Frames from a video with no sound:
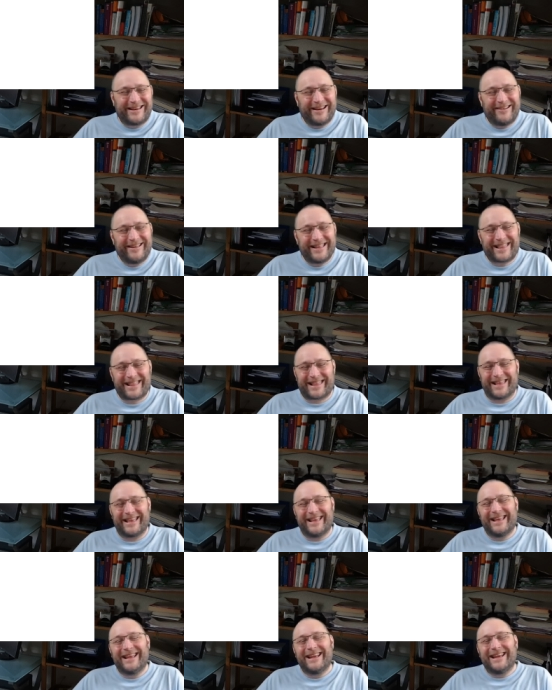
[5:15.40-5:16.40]
there is a, uh,
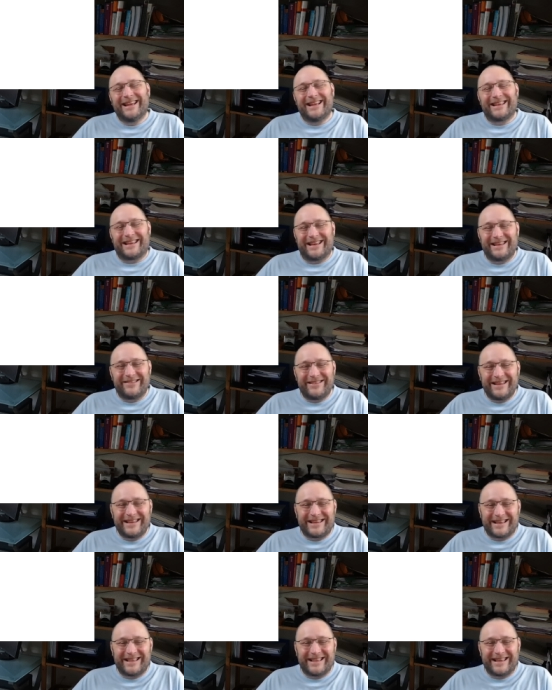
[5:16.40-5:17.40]
then you
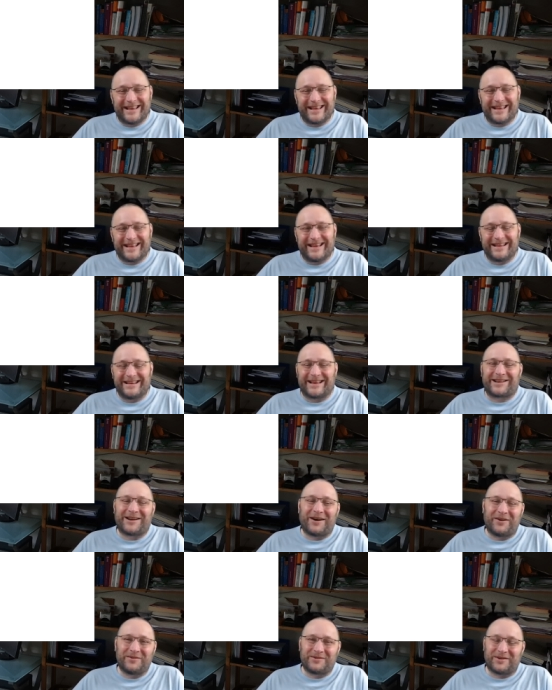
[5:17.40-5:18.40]
need an, uh, an
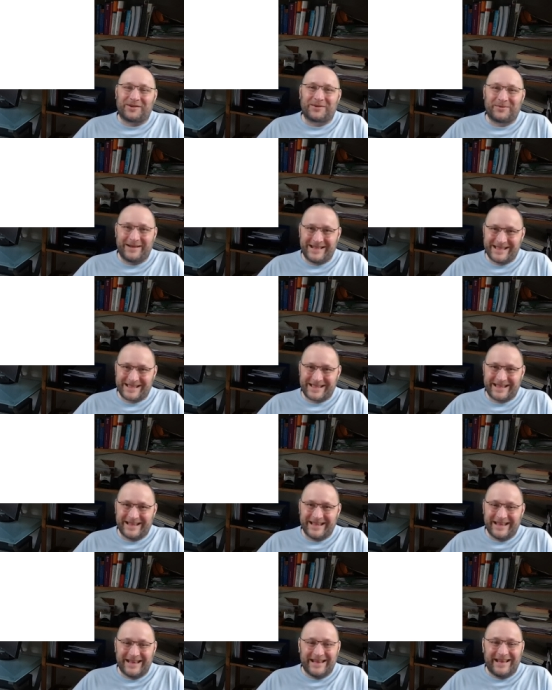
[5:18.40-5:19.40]
account on Twitch.
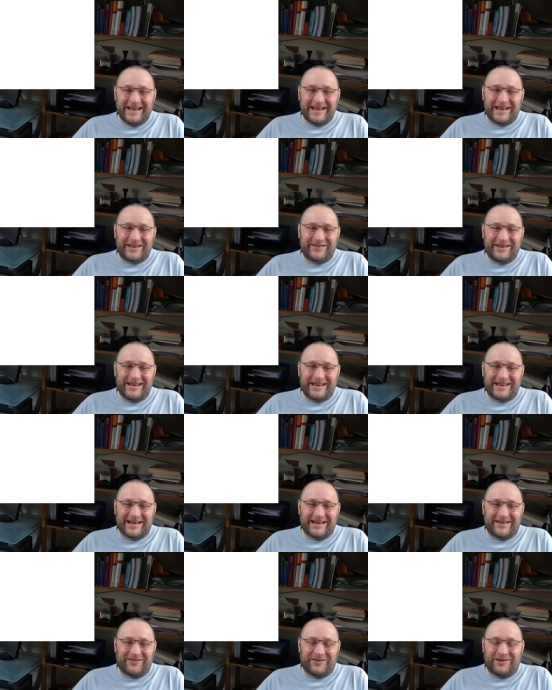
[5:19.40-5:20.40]
You need
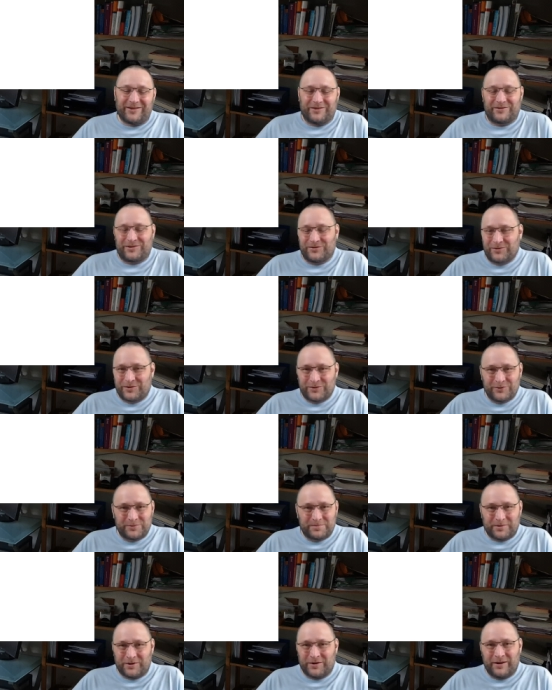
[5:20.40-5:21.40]
uh, or on
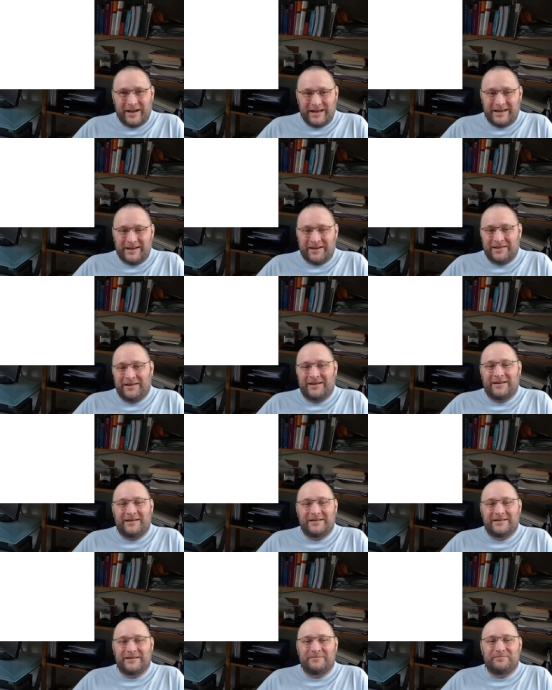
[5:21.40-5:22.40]
YouTube or any other
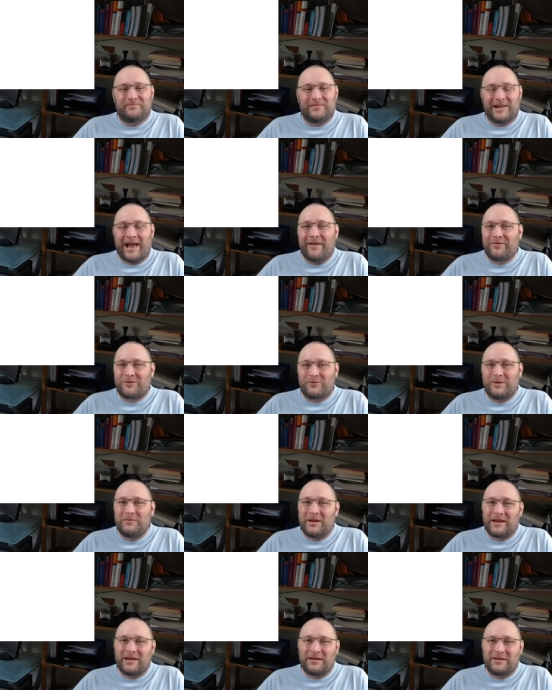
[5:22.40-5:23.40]
um, live
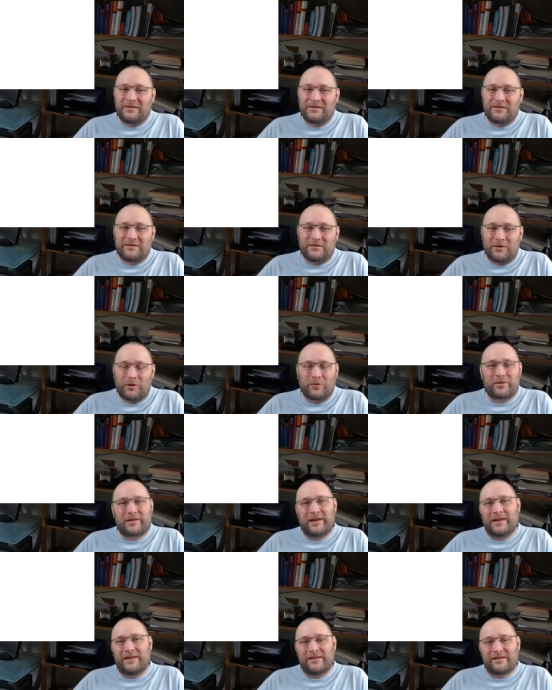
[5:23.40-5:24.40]
streaming
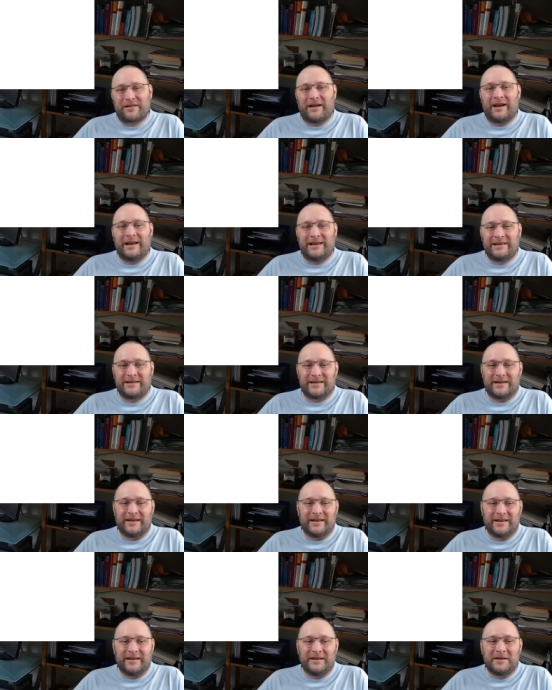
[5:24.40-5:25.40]
hosting site. Uh,